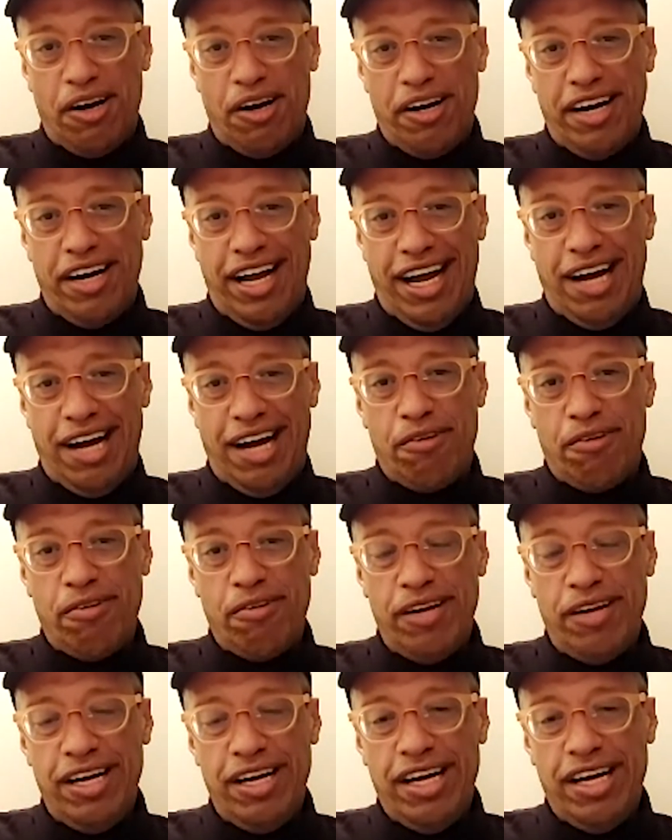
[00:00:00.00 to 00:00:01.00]
science,
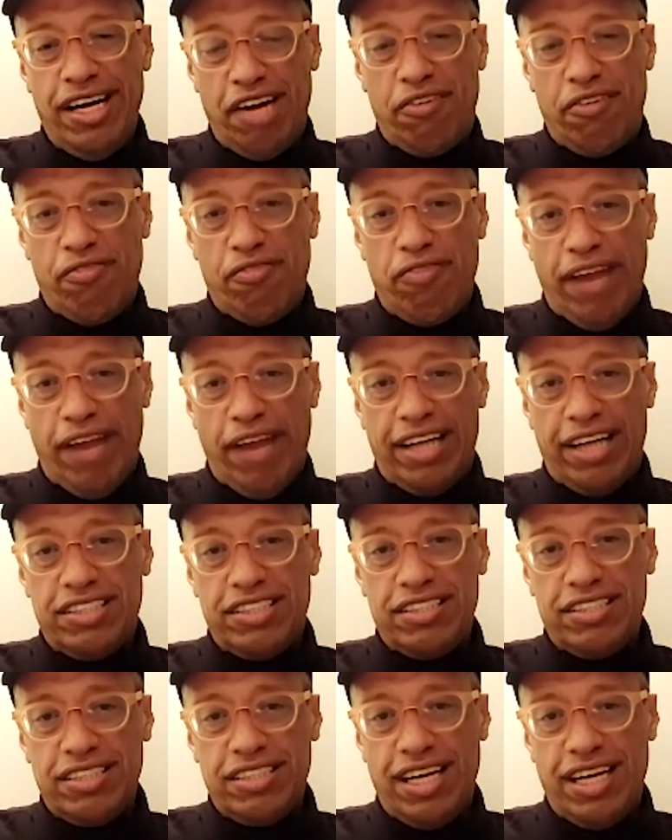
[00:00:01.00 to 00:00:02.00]
but it also
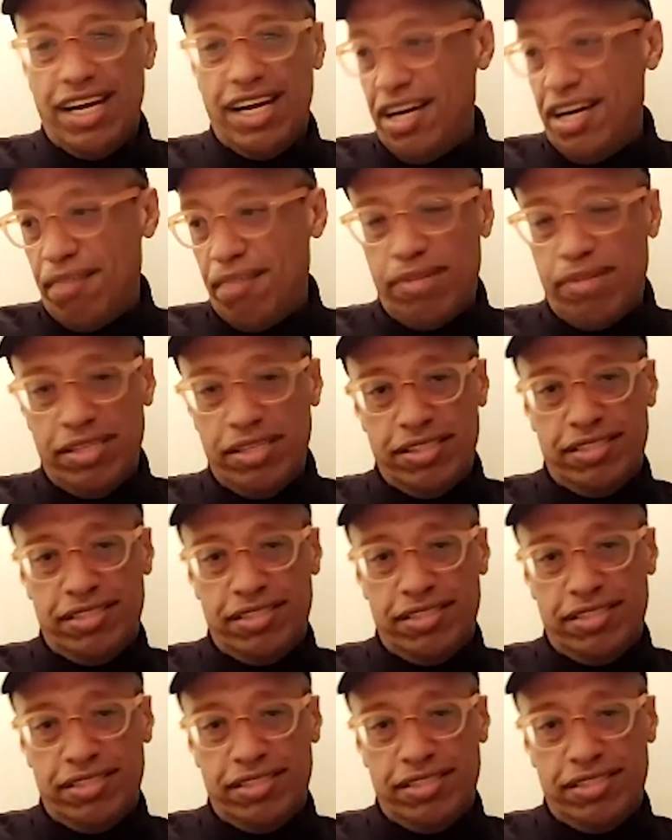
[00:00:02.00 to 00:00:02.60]
involves art.